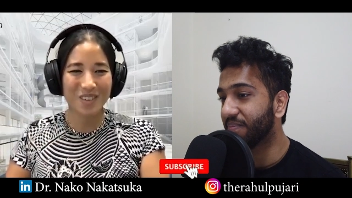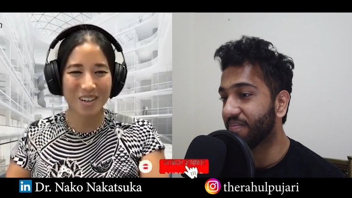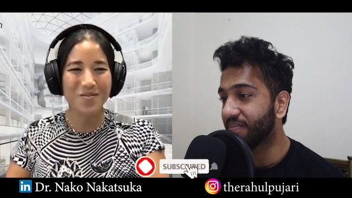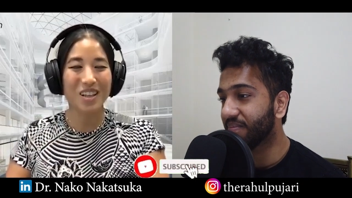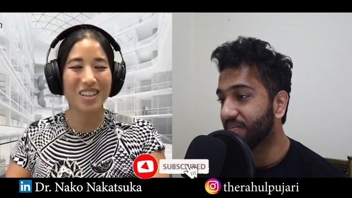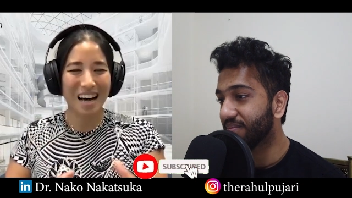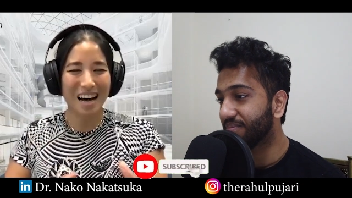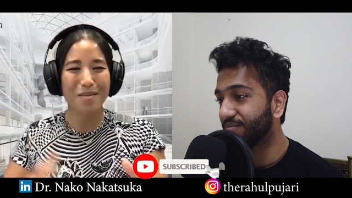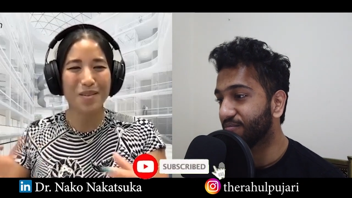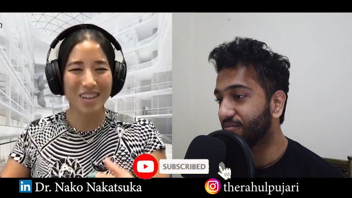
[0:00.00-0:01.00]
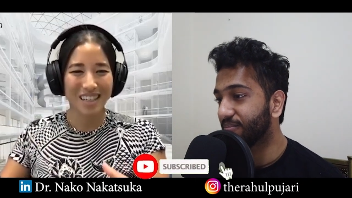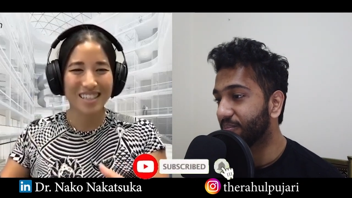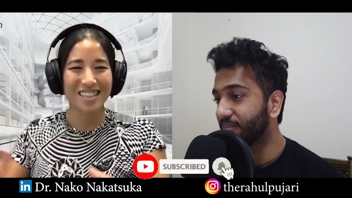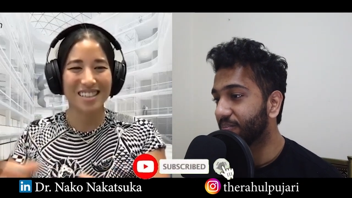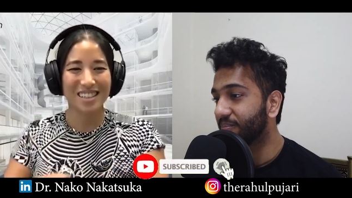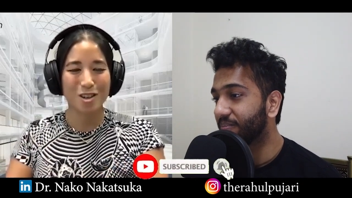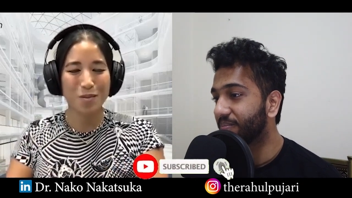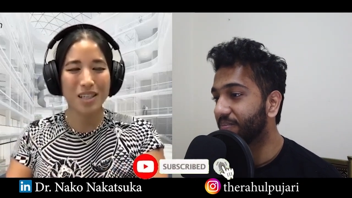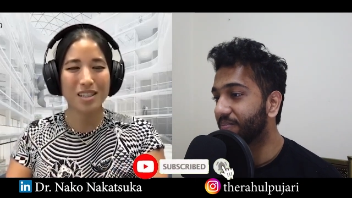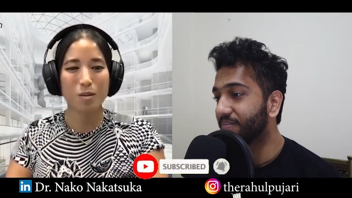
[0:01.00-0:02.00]
Speaker 1: from the lab to
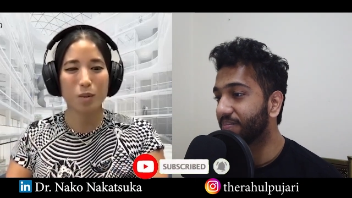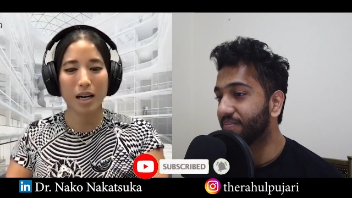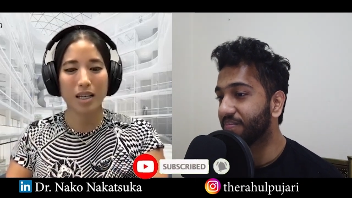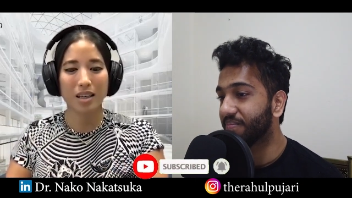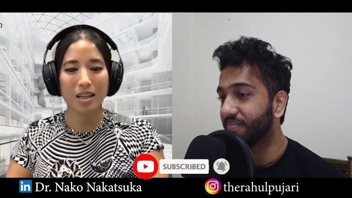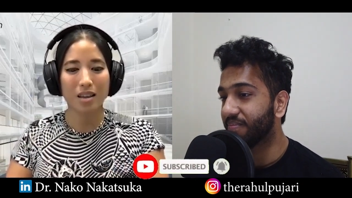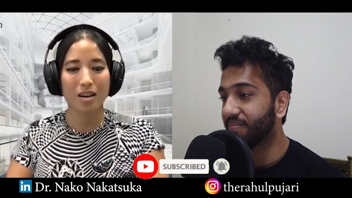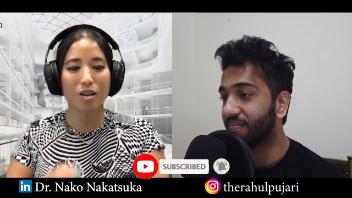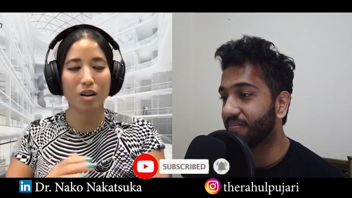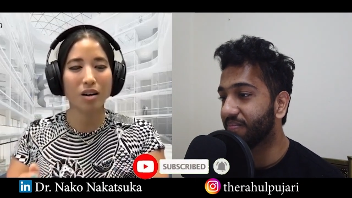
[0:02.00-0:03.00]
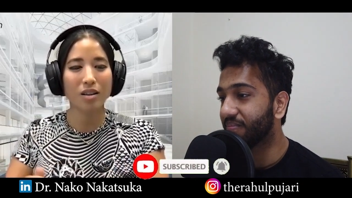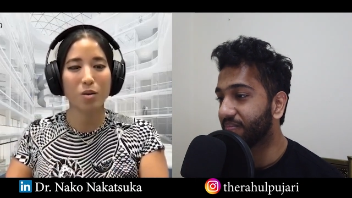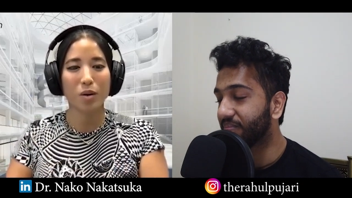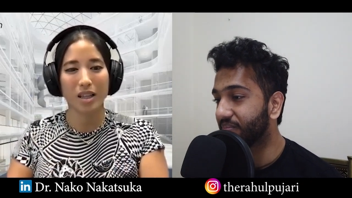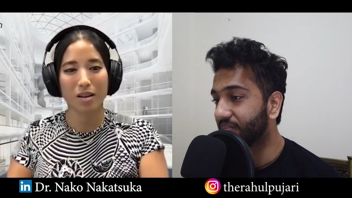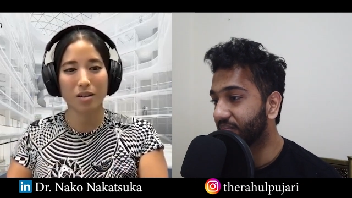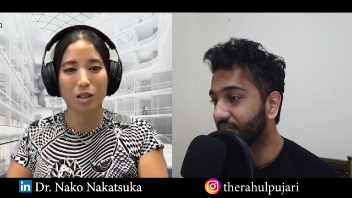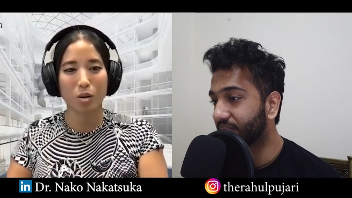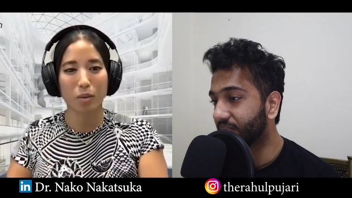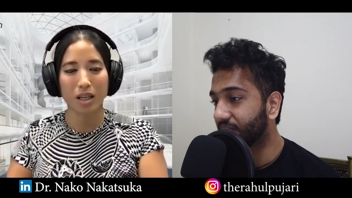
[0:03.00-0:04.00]
humans, but I think that along the way, there's
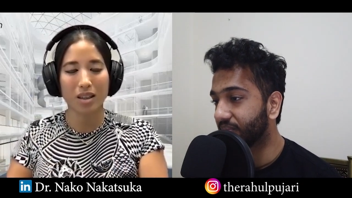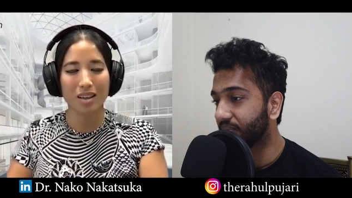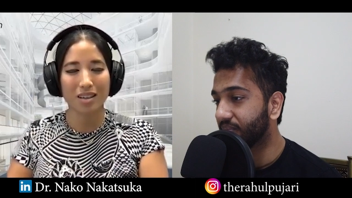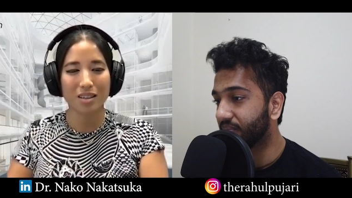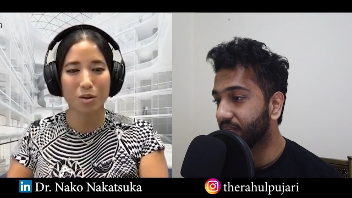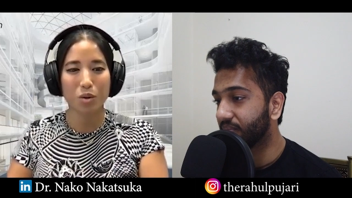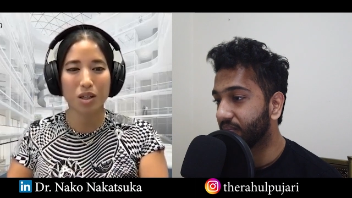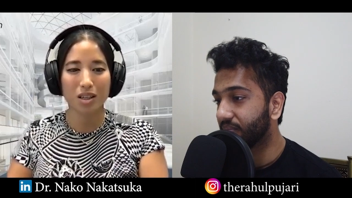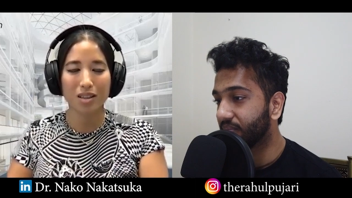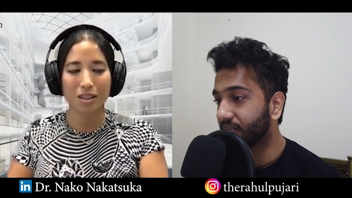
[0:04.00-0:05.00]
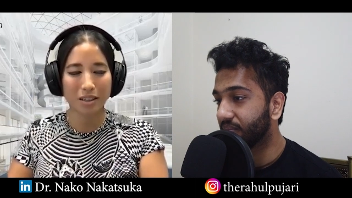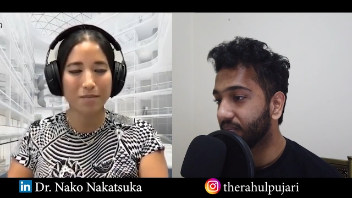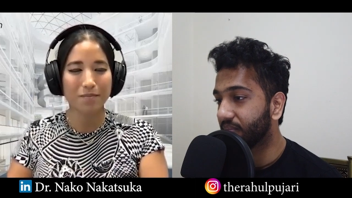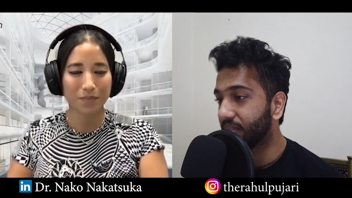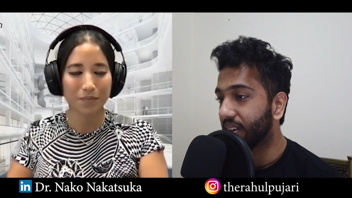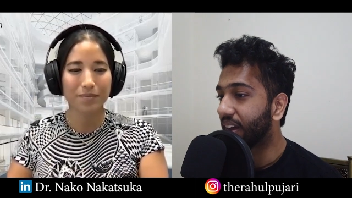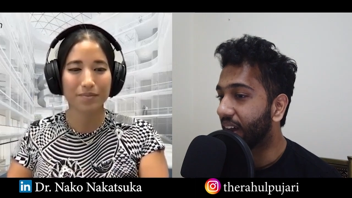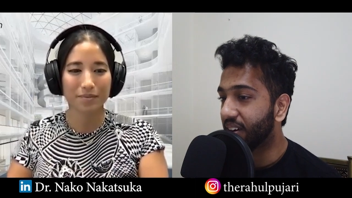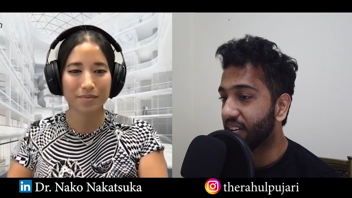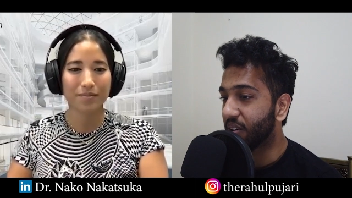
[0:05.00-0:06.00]
so many things that we can learn.
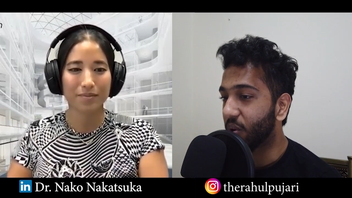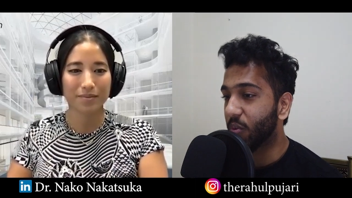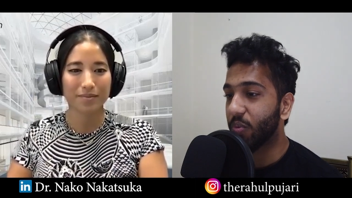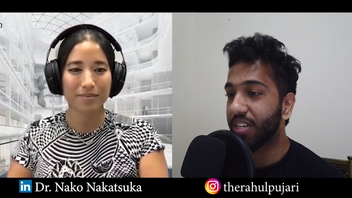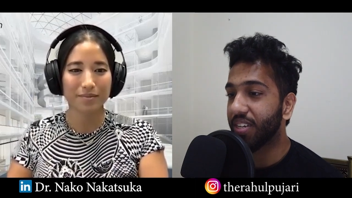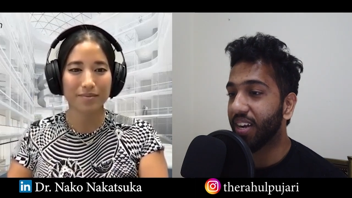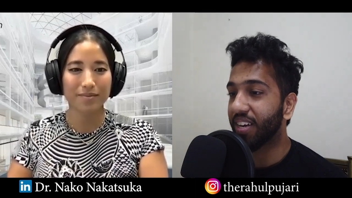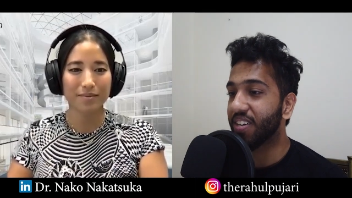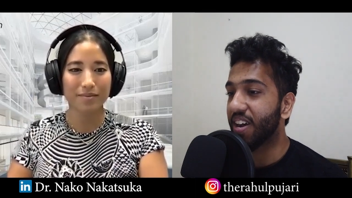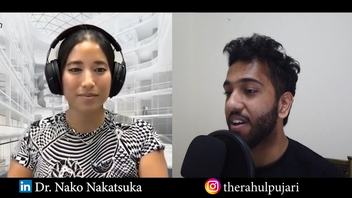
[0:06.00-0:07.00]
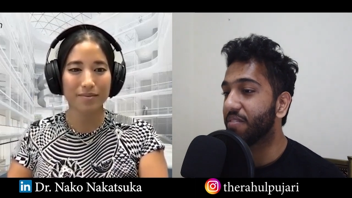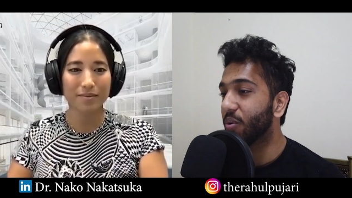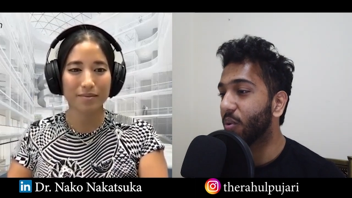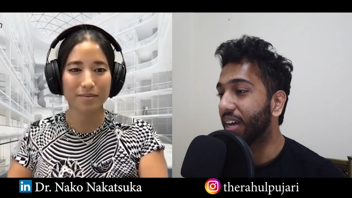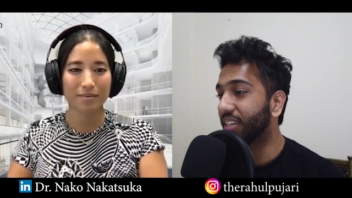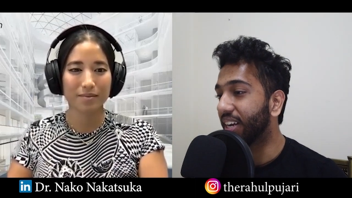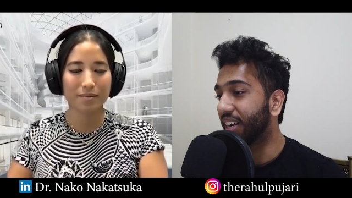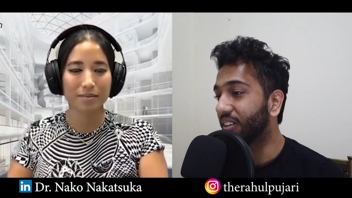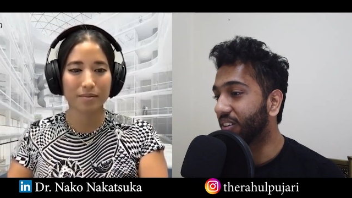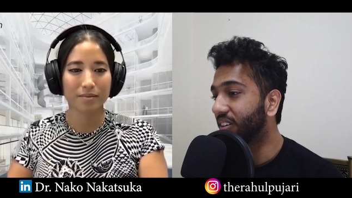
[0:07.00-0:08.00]
Speaker 2: And uh, which stage have you
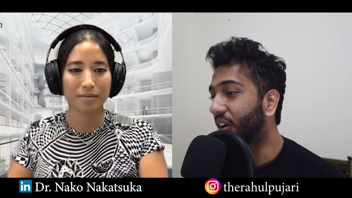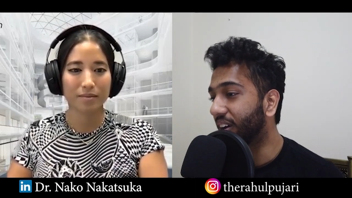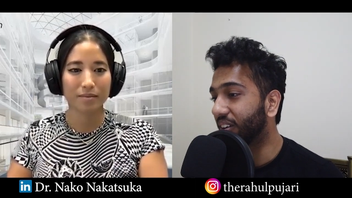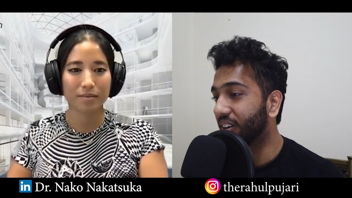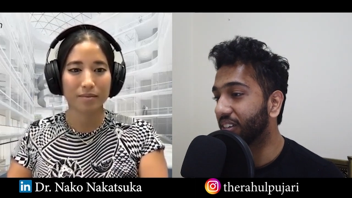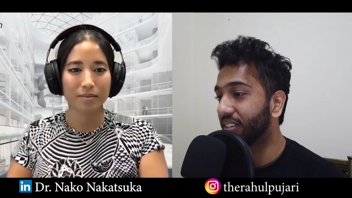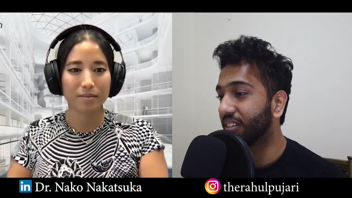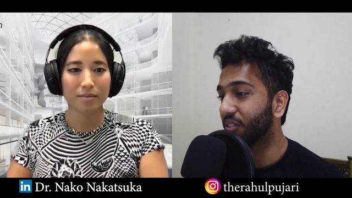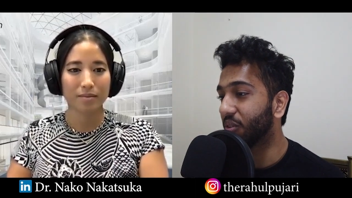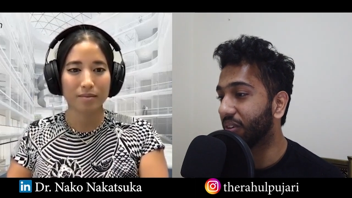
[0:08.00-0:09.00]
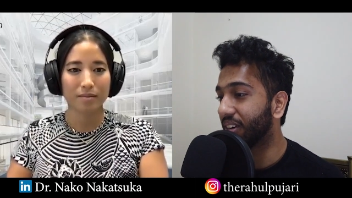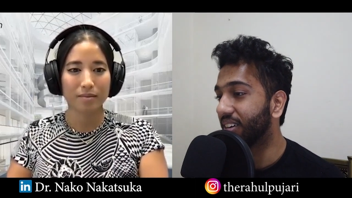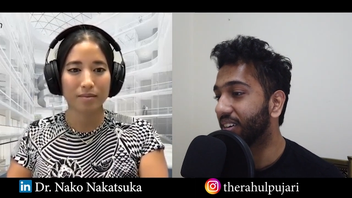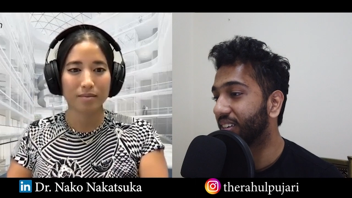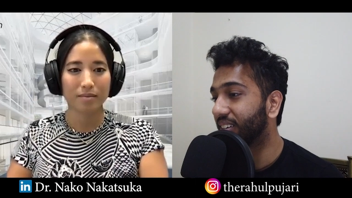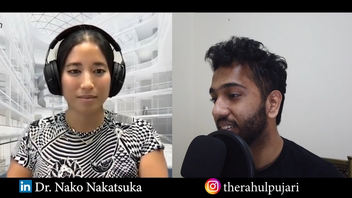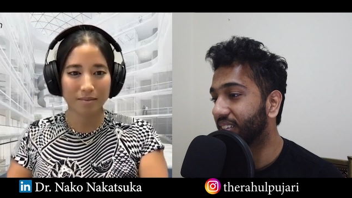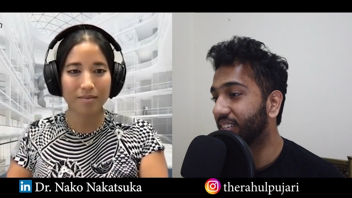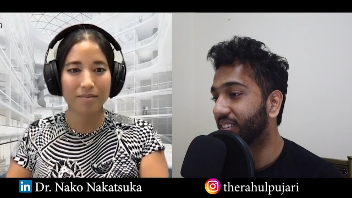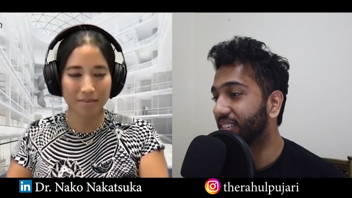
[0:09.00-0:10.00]
actually got across so far?
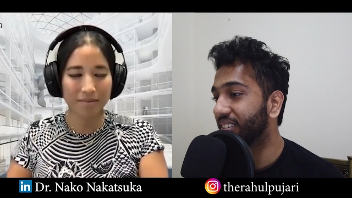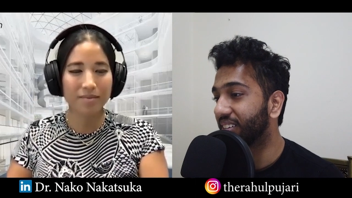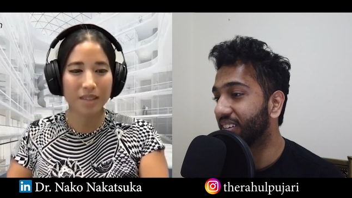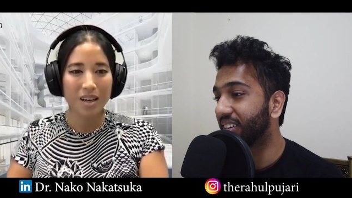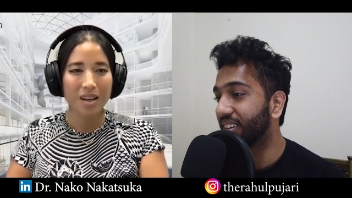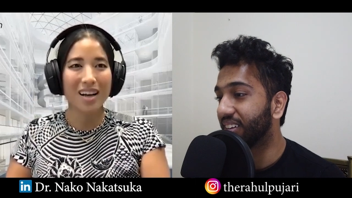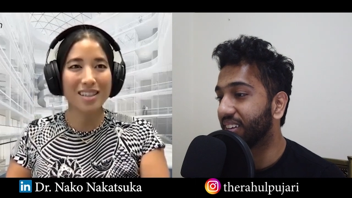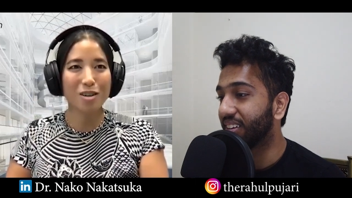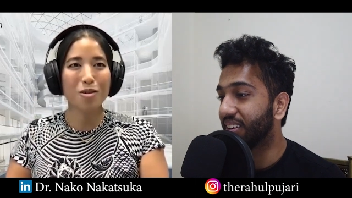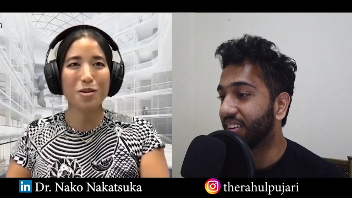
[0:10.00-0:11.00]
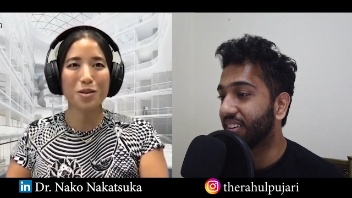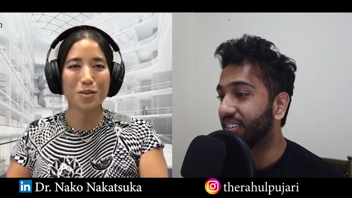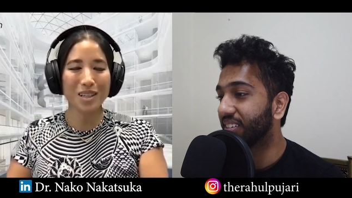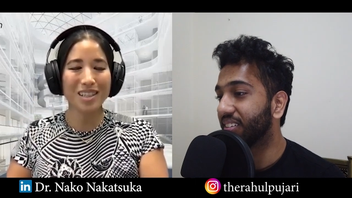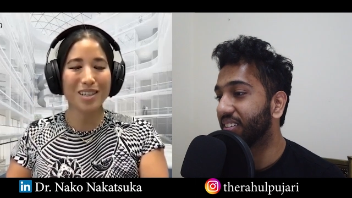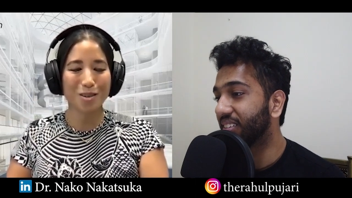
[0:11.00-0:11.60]
Speaker 1: Mm-hmm. And so, what was really